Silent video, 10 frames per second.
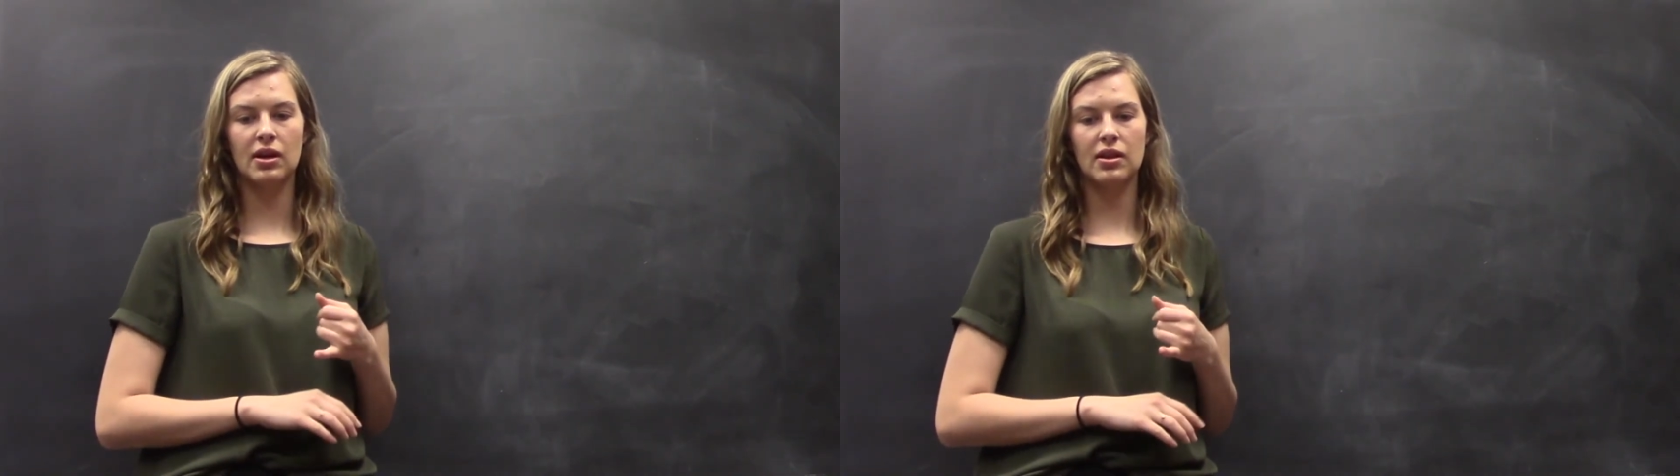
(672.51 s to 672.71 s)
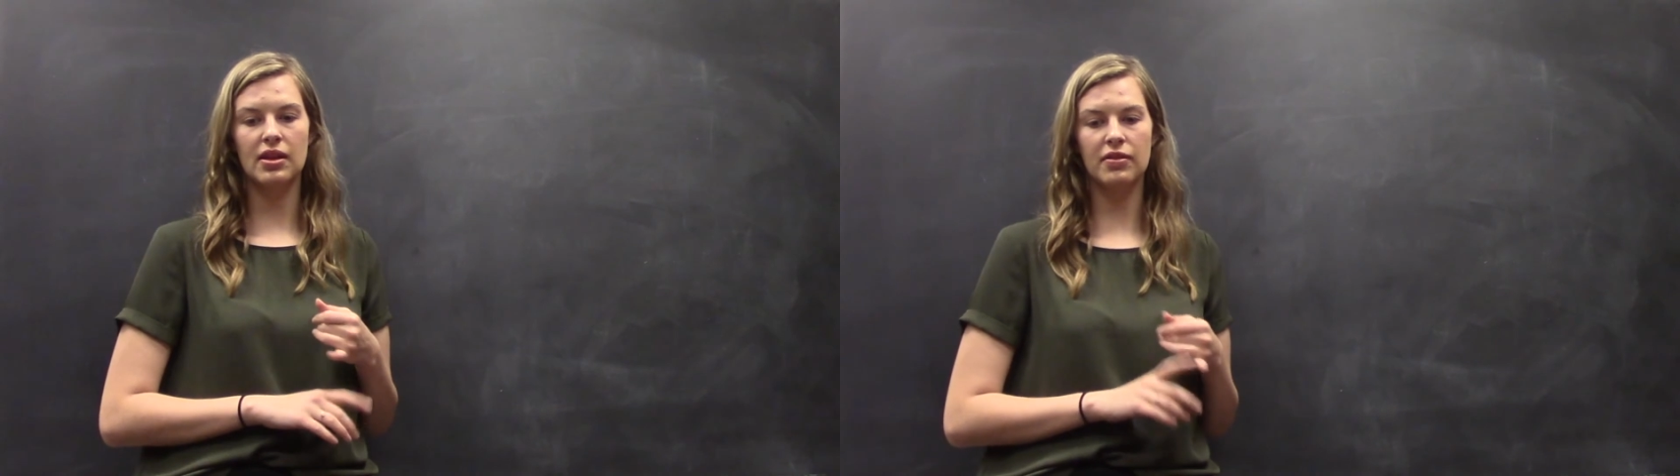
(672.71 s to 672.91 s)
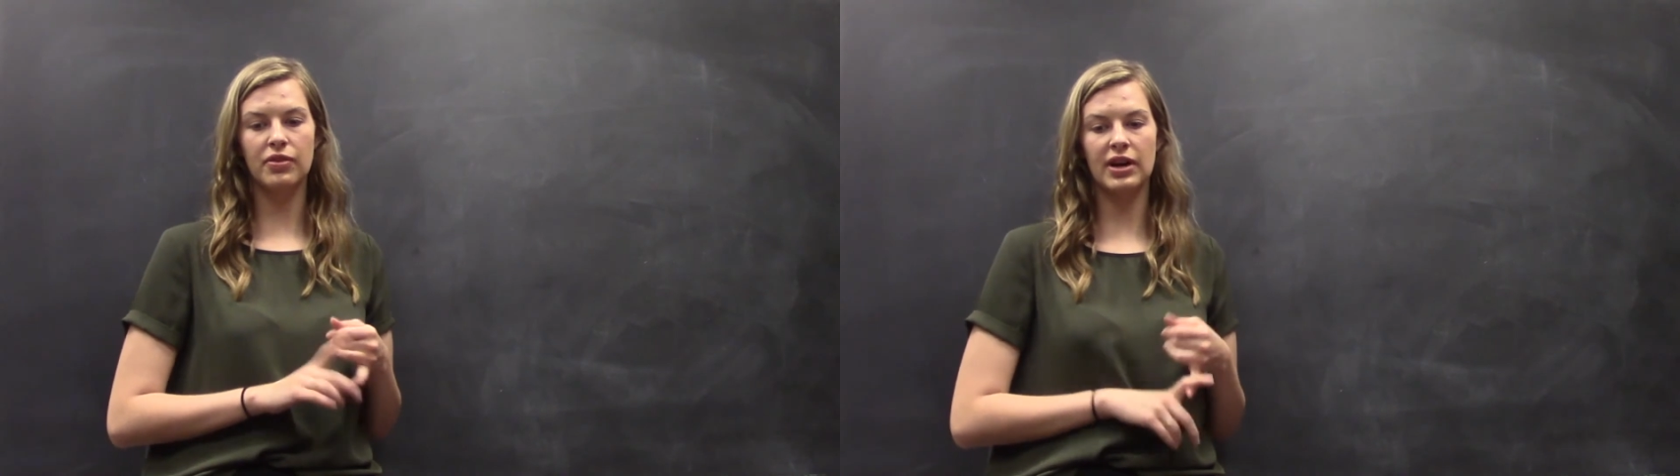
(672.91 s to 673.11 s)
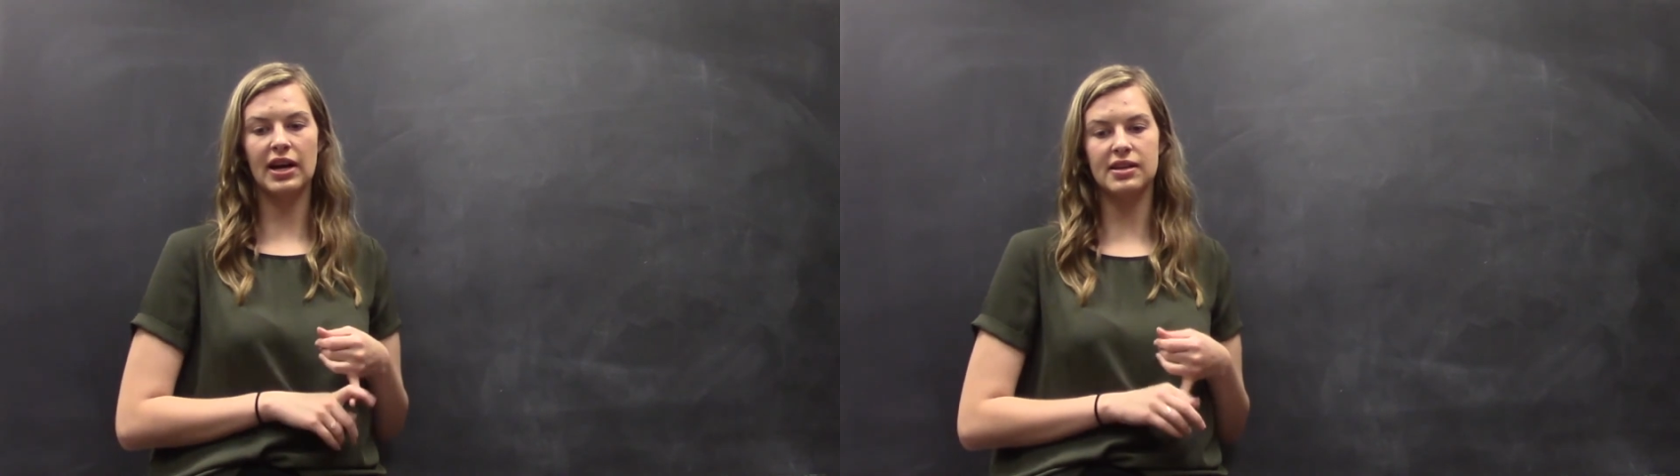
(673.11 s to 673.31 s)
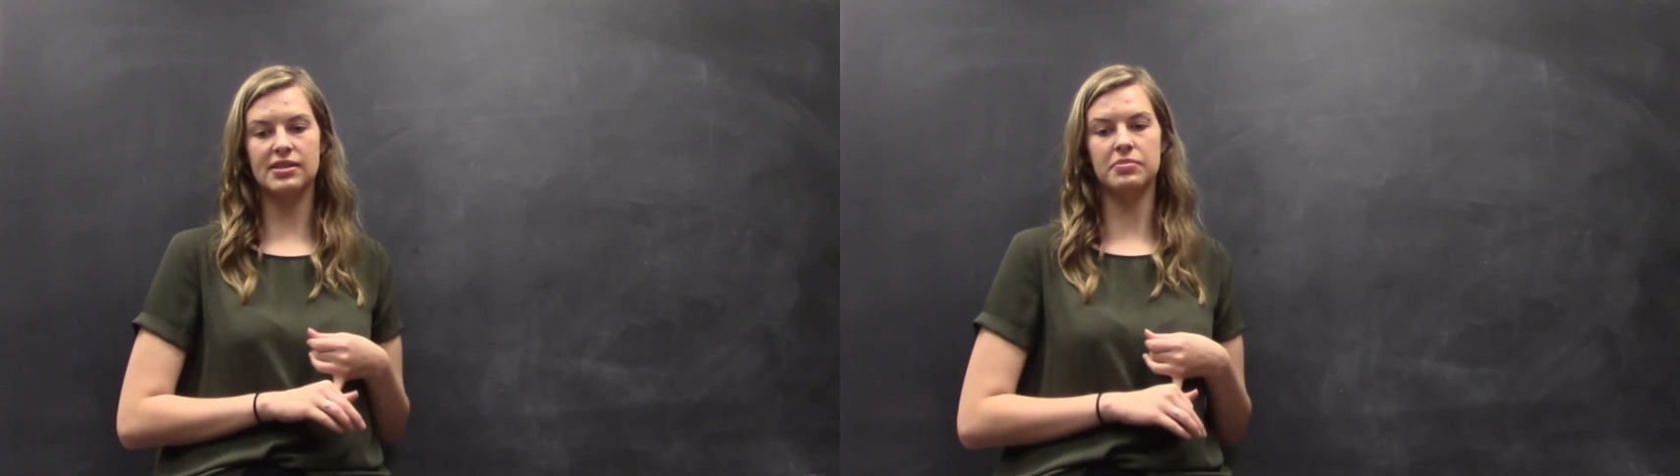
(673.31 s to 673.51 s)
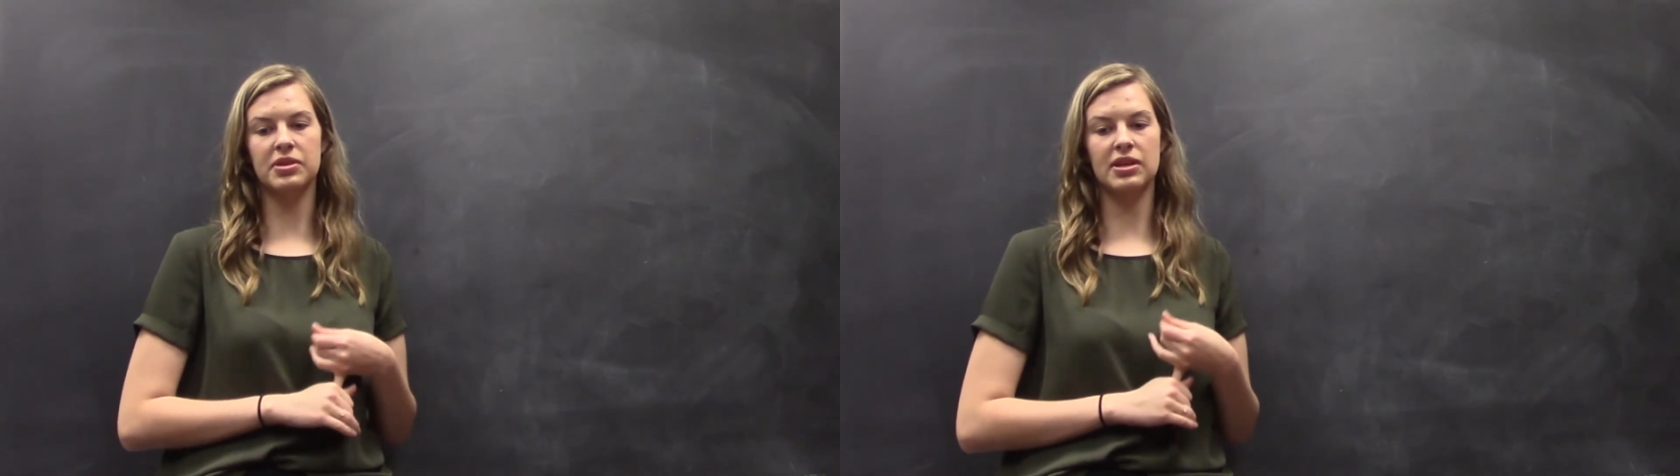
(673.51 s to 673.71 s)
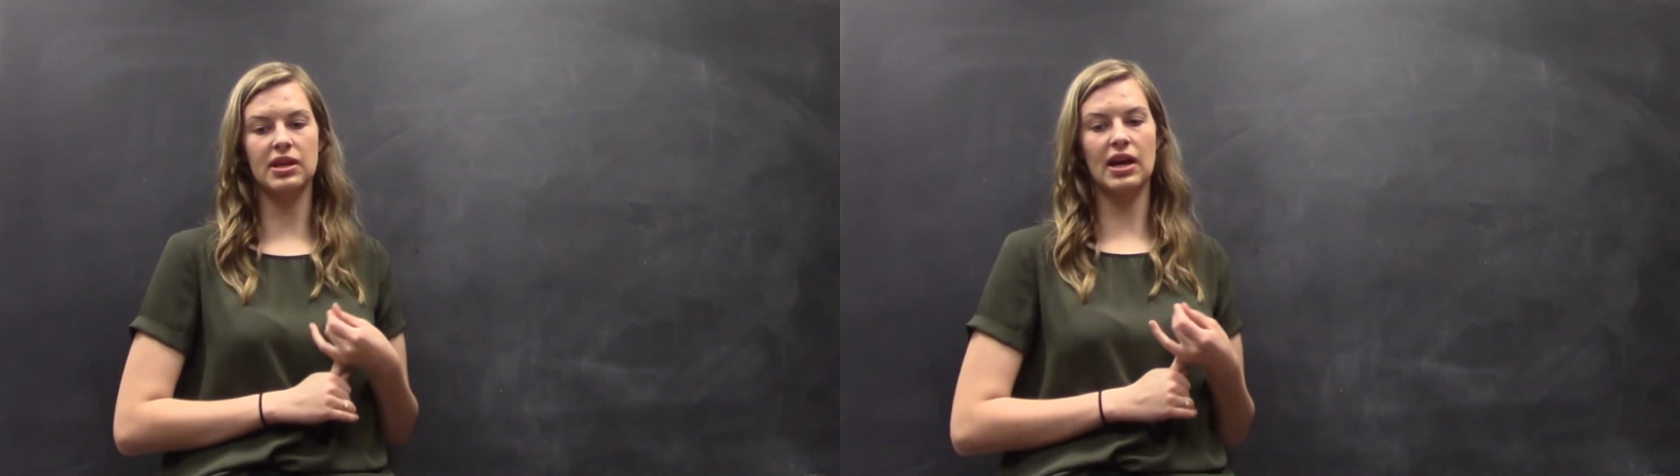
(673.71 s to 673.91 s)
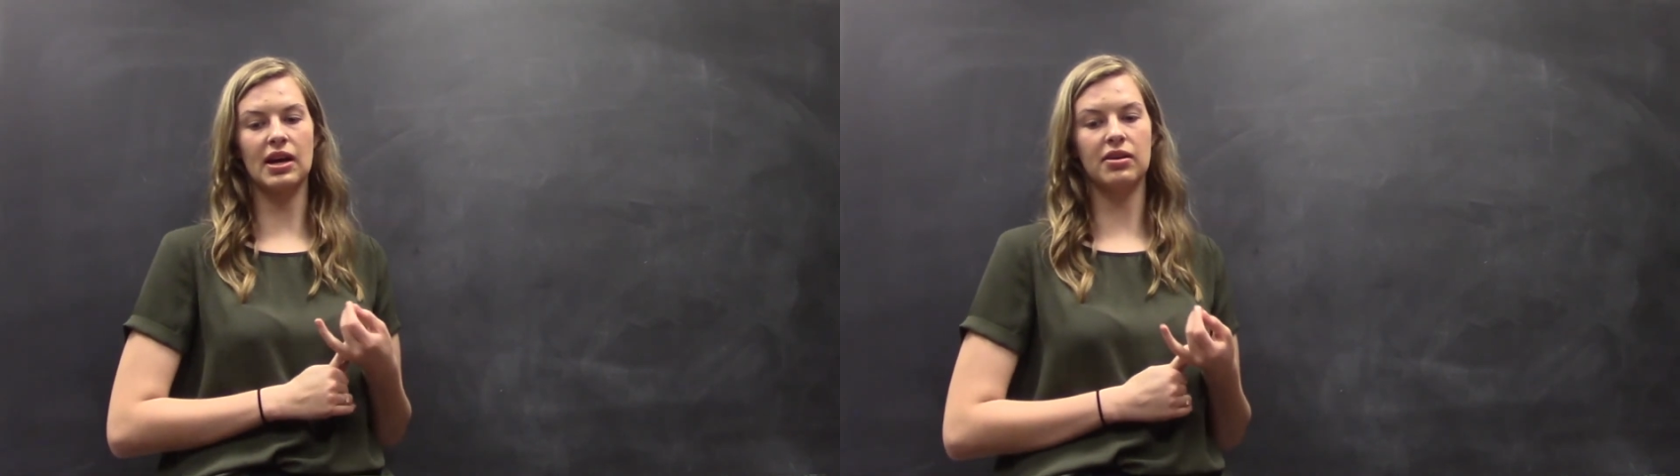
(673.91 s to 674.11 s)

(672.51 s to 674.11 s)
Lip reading: Therefore, it acts on platelet